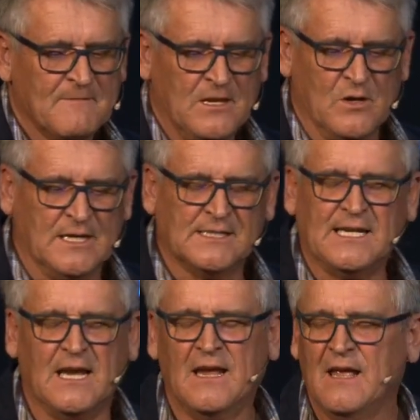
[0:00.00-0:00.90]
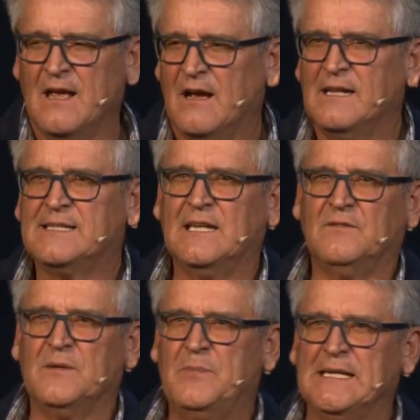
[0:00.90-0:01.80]
You can say, instead
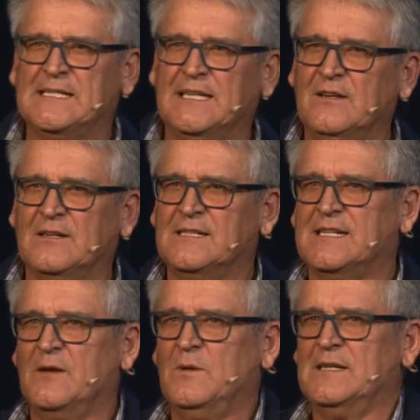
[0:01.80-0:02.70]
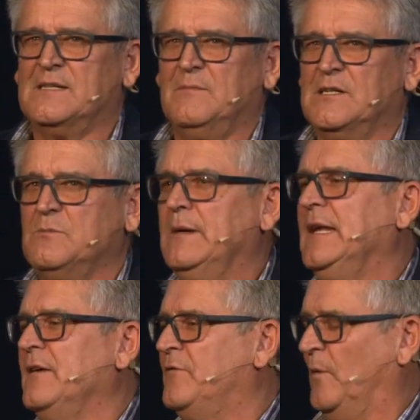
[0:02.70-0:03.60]
of the best thing, you can say, what is the most
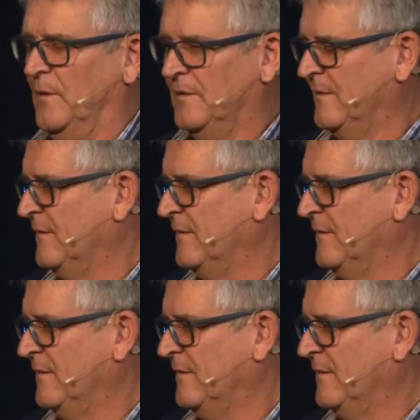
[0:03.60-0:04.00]
meaningful